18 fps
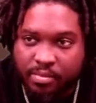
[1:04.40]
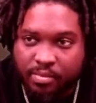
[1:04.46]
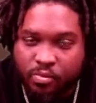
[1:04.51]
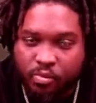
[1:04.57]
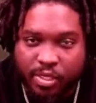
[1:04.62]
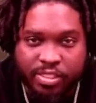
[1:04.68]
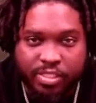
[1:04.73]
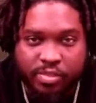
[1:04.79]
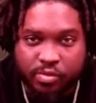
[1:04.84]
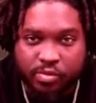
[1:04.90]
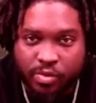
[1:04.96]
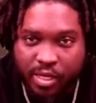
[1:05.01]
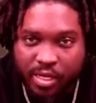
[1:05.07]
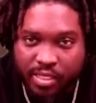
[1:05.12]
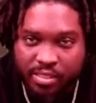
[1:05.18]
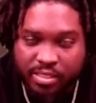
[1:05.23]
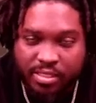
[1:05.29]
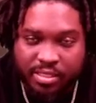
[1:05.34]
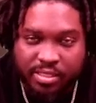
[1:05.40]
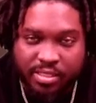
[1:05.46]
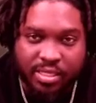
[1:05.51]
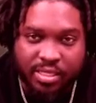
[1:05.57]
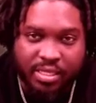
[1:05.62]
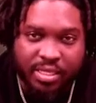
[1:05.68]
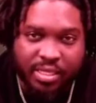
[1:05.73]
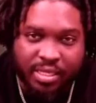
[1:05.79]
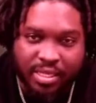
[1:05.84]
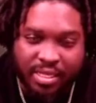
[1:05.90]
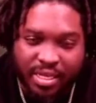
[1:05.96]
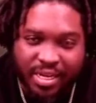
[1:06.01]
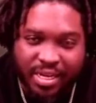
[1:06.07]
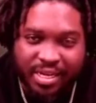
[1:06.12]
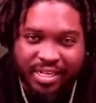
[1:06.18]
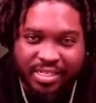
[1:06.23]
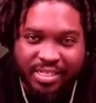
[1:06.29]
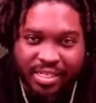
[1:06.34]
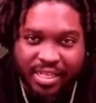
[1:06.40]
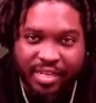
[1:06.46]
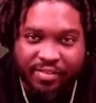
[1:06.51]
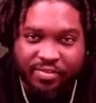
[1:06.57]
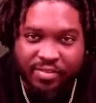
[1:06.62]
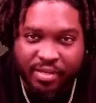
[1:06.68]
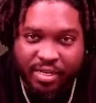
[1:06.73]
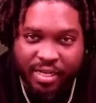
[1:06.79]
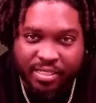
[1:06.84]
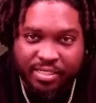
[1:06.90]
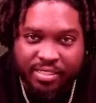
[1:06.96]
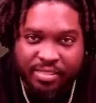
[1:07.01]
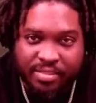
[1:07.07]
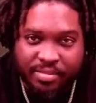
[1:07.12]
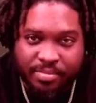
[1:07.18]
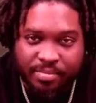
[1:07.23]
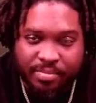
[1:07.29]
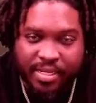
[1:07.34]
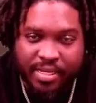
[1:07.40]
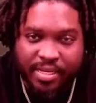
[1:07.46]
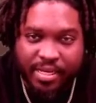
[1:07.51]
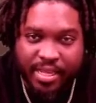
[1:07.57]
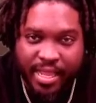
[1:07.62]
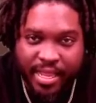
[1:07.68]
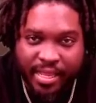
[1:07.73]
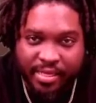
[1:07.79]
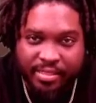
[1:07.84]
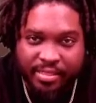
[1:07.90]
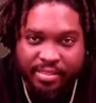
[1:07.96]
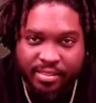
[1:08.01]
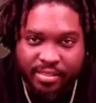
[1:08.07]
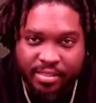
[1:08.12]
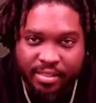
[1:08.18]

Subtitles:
restaurants, I like to have a nice Manhattan.